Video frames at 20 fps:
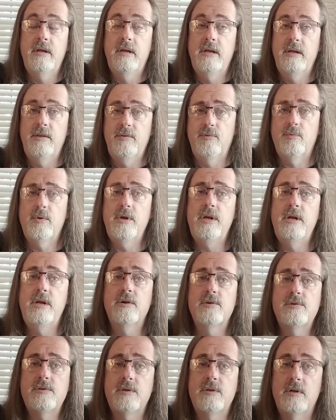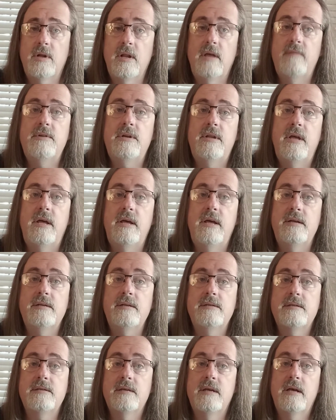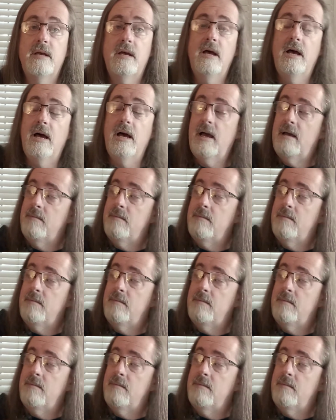in 3 years and 11 days, I am no